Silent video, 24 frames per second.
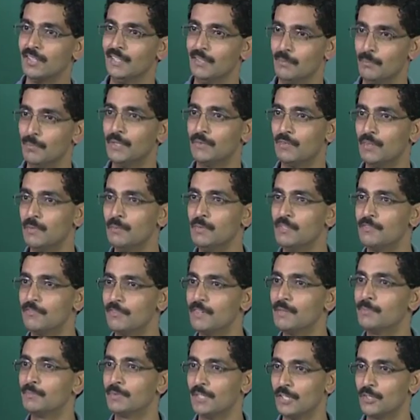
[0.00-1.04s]
bit will be
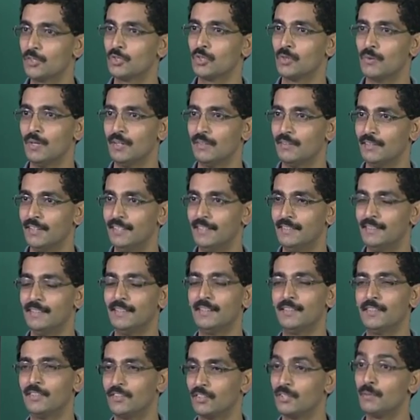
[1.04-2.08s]
flipped and so on, right?
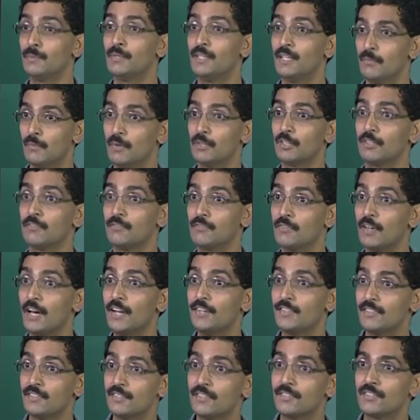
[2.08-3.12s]
This will be the amount of
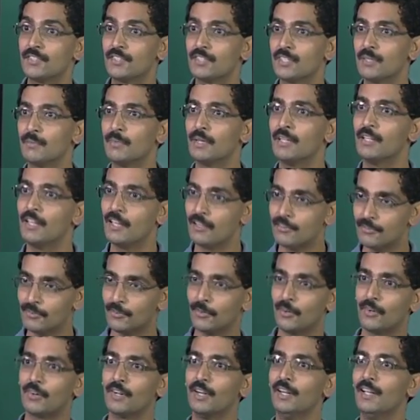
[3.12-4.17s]
noise in the system, and
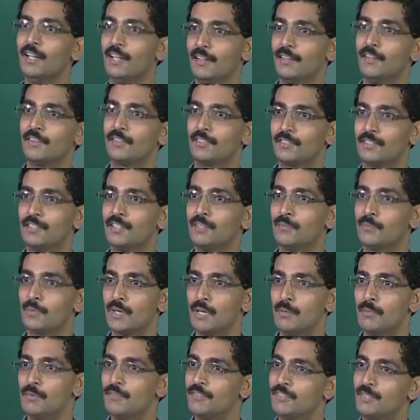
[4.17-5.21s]
therefore there is a certain
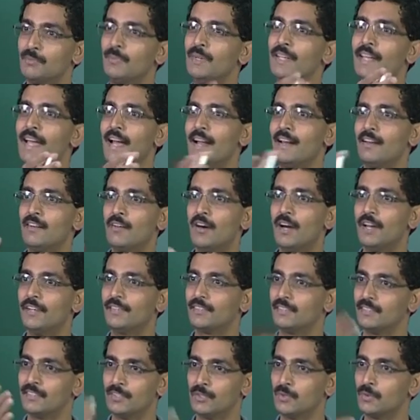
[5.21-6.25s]
probability. Simply add noise
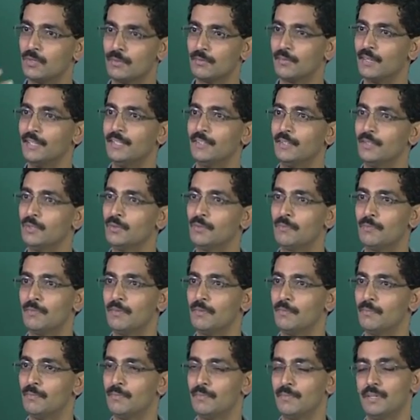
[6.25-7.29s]
and then do it, right? Do
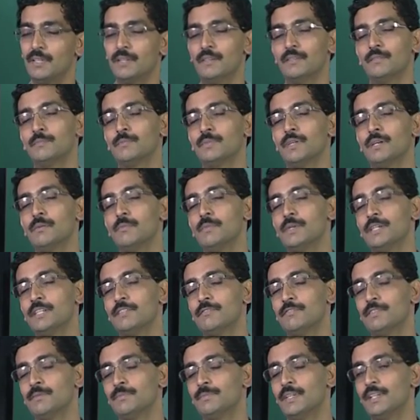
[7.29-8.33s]
a probability
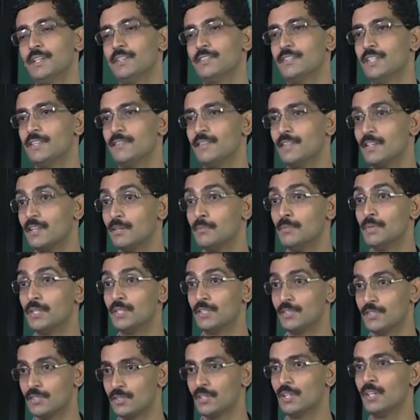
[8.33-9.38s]
flip there and say whether a bit
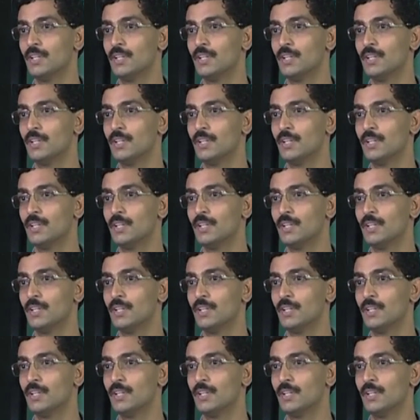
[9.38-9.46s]
is